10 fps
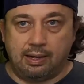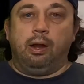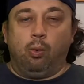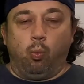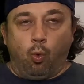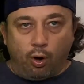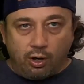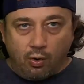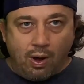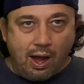And a
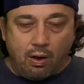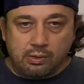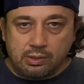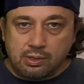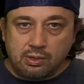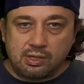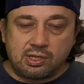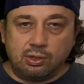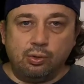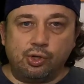workaround to this
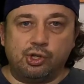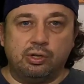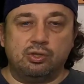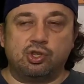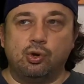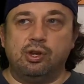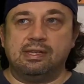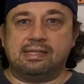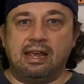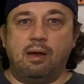solution, so you
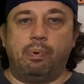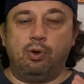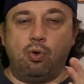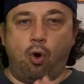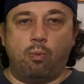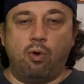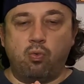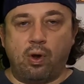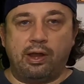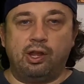can set up a normal
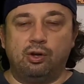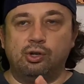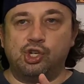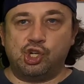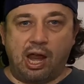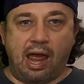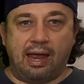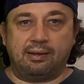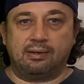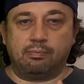regular
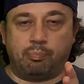chat